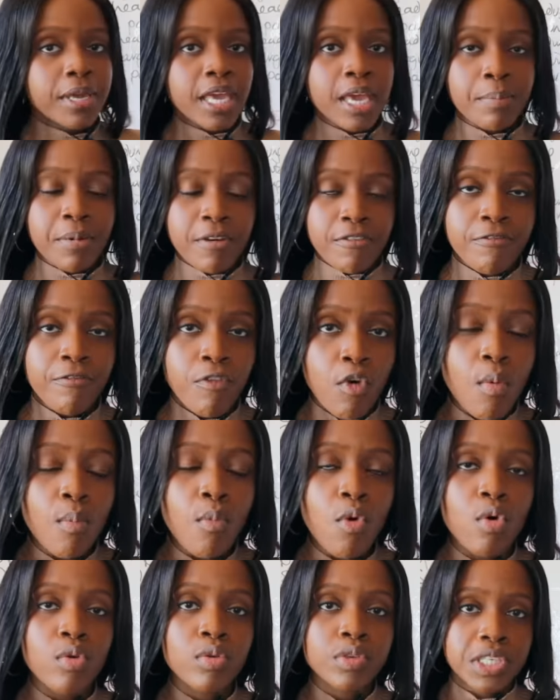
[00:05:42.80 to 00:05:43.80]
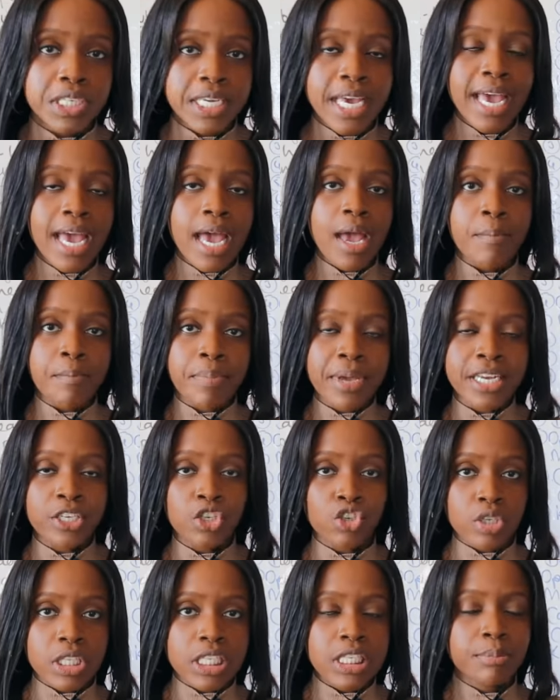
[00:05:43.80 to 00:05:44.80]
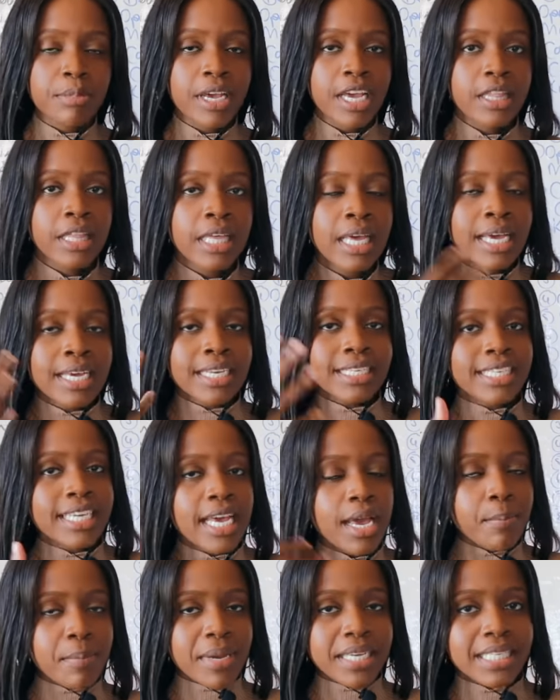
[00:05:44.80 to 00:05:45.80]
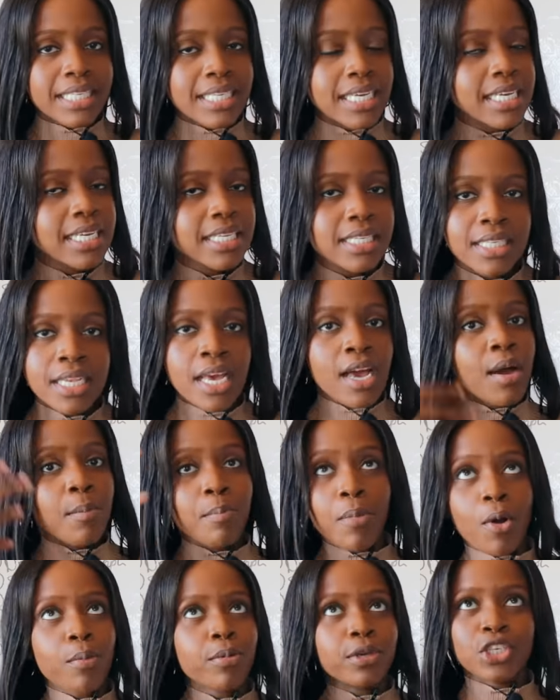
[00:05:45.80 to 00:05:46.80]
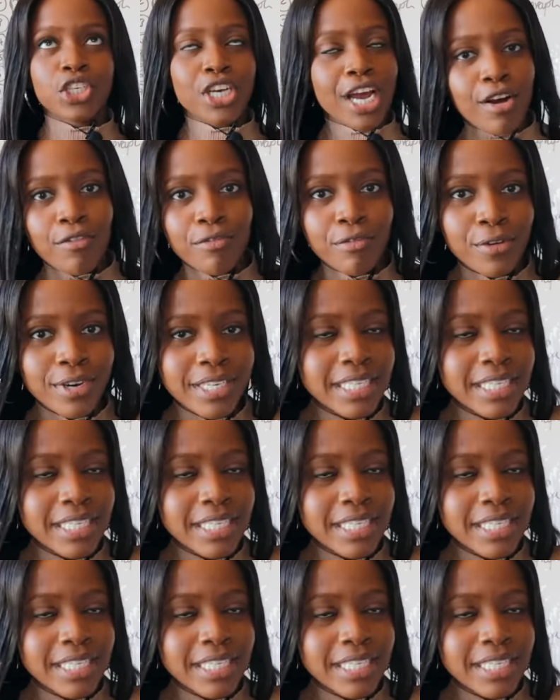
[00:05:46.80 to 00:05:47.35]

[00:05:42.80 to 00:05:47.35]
keep it formal. Dear MP John Smith, dear Mrs. Bobrinjal, for